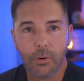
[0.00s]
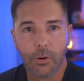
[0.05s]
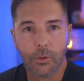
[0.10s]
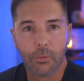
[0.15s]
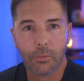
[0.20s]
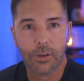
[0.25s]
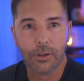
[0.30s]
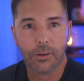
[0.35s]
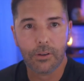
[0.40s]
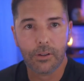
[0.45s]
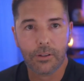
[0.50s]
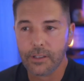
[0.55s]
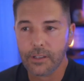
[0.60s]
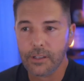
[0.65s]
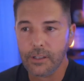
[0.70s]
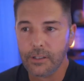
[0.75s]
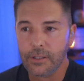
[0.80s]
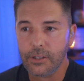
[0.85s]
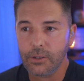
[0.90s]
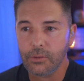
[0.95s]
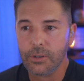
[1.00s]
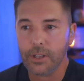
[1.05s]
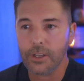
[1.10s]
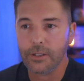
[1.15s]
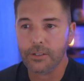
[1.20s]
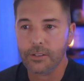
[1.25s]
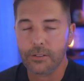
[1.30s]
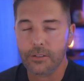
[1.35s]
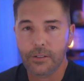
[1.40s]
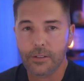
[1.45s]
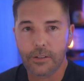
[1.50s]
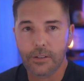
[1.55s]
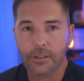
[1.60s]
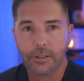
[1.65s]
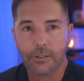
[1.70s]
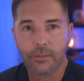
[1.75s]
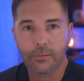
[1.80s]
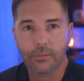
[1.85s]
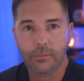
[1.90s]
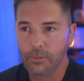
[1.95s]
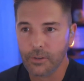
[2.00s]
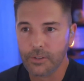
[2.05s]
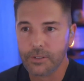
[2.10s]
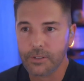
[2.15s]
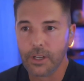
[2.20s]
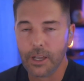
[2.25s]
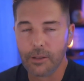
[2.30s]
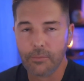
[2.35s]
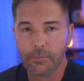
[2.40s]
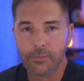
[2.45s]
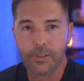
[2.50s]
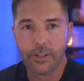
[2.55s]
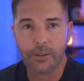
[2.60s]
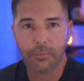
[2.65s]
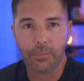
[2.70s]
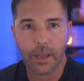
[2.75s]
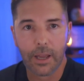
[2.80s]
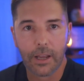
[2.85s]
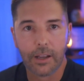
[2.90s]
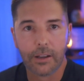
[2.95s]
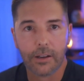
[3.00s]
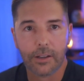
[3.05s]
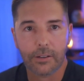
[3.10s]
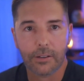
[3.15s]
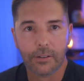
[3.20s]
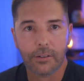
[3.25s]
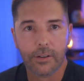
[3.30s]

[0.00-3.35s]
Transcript: be more real, and you get real-time feedback on,